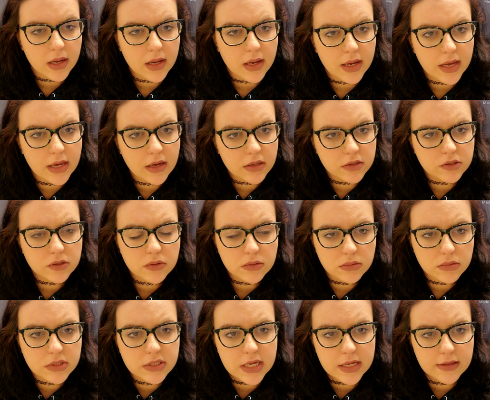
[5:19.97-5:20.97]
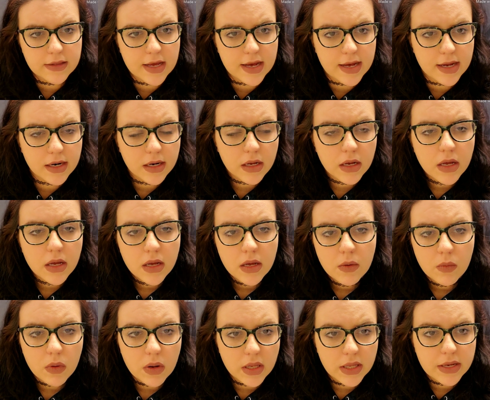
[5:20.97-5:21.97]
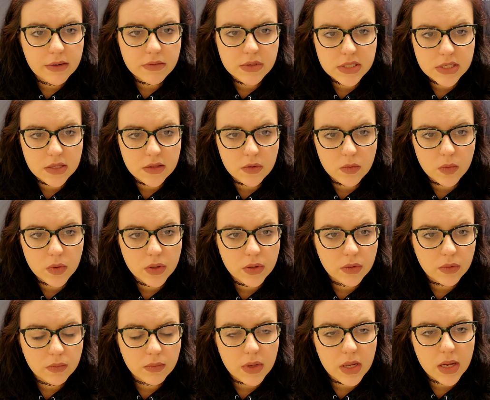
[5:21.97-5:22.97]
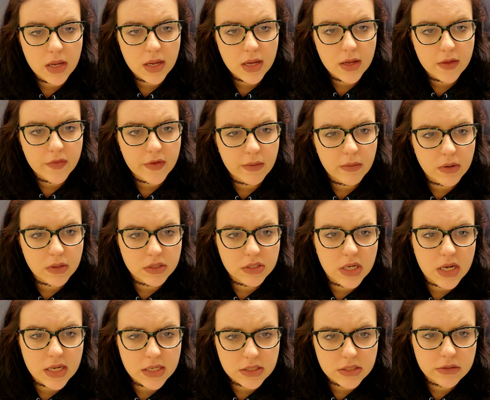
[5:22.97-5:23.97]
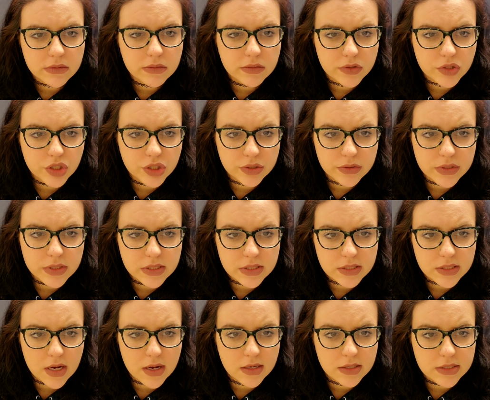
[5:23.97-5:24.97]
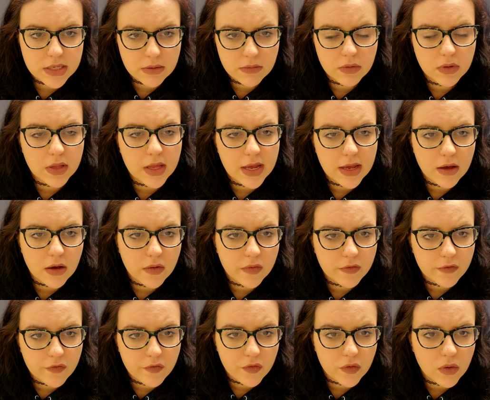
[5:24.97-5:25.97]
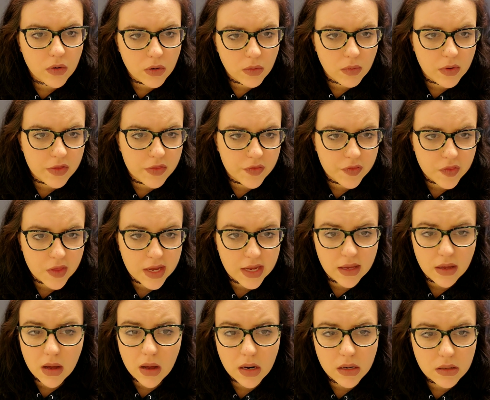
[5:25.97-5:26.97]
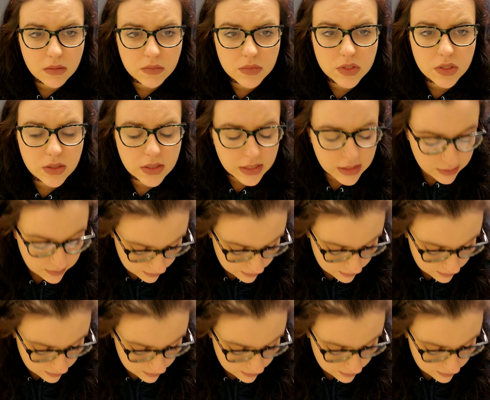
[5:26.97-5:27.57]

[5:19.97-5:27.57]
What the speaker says: He also said that while he was in the room, there were tons of shoes and socks that were laying on the floor with like condoms on it.